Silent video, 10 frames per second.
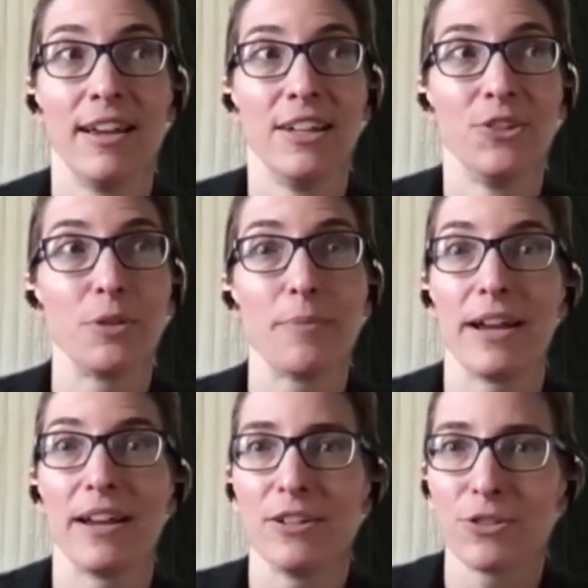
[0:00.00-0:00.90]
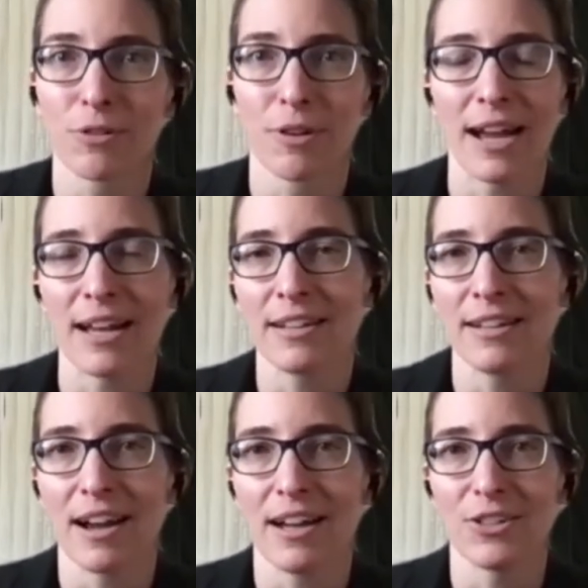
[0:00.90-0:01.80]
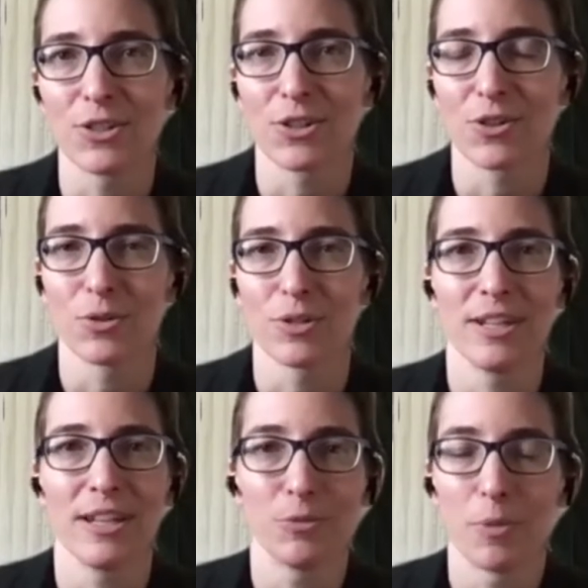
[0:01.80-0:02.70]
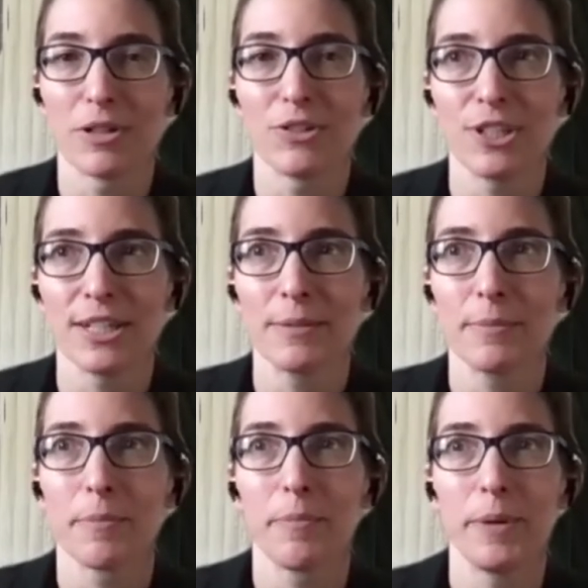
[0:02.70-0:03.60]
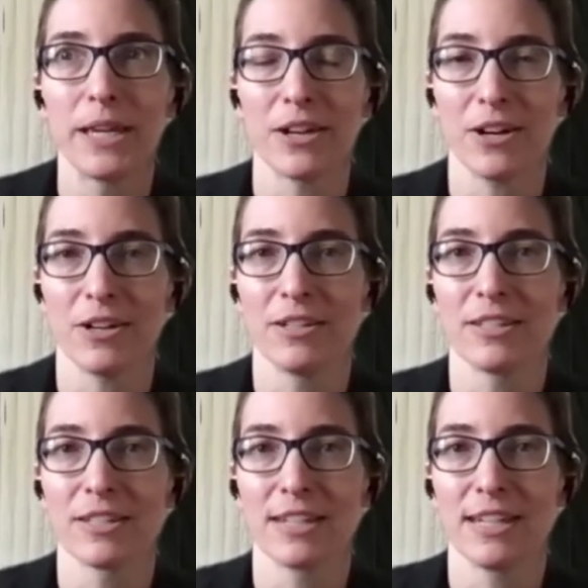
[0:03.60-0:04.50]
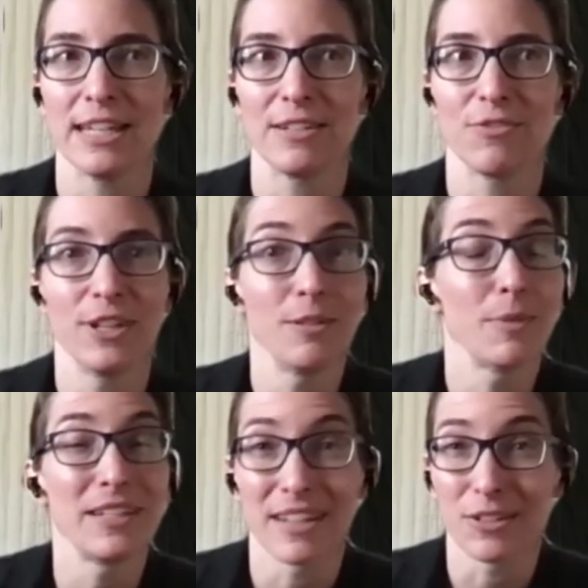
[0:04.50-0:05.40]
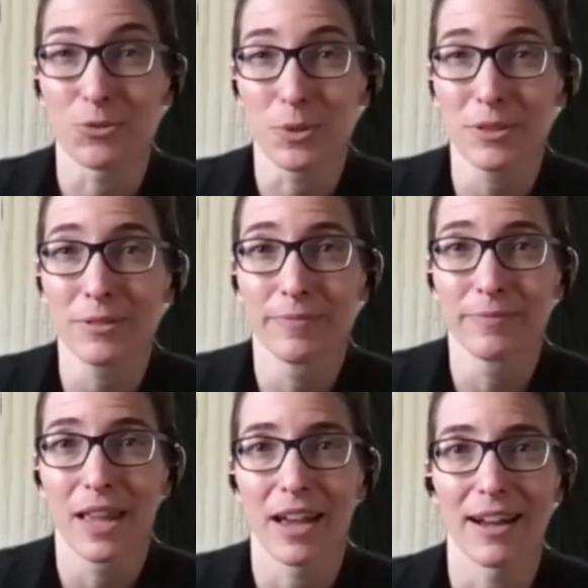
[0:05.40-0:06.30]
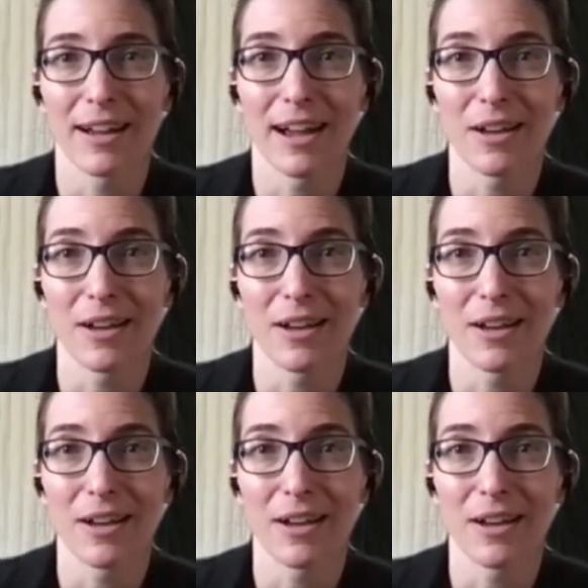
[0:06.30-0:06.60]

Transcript: during my undergrad, I took a course in entomology because it fit my schedule. Uh, I